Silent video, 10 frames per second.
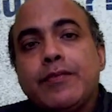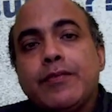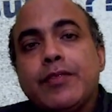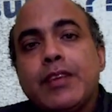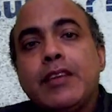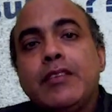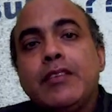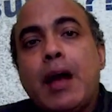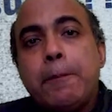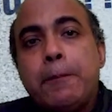
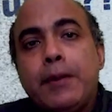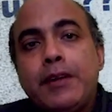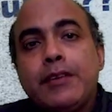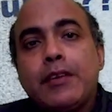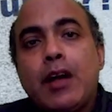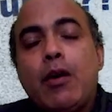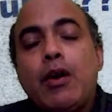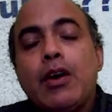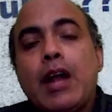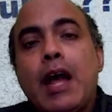examples, or
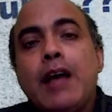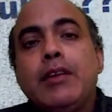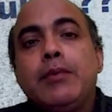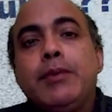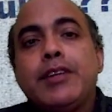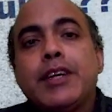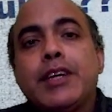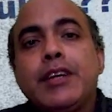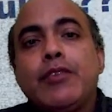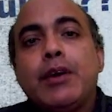I will be taking one